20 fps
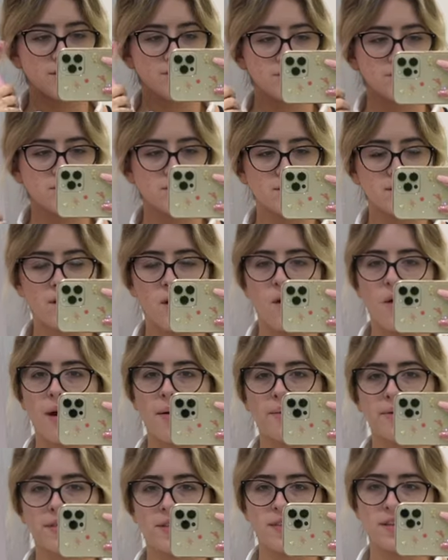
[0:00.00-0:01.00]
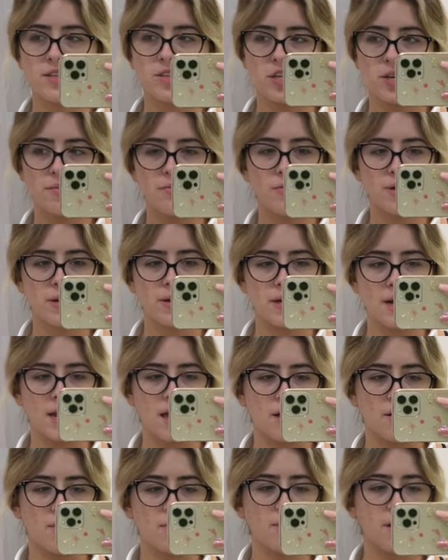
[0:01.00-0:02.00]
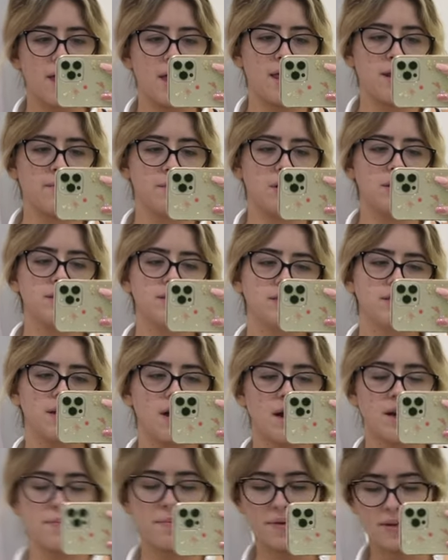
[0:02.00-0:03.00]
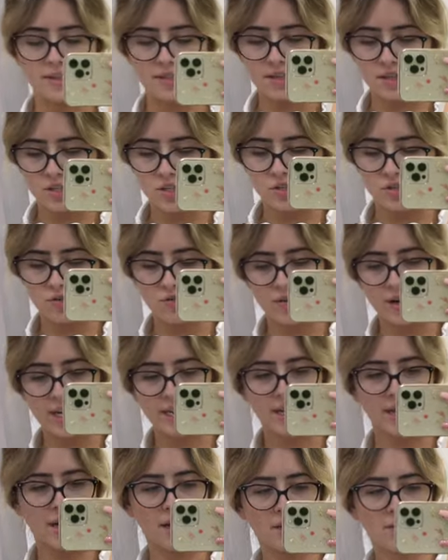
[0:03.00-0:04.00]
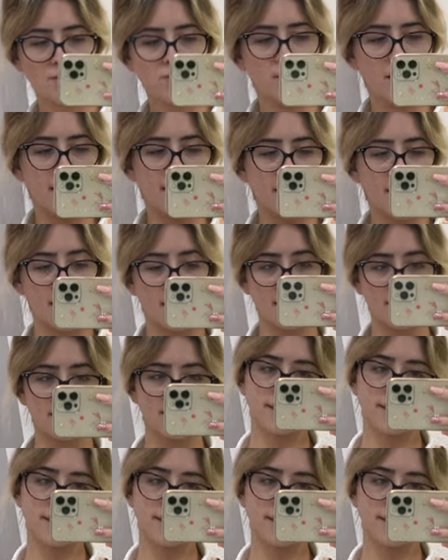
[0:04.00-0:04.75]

So I'm at the gym right now and I'm gonna start my session right now and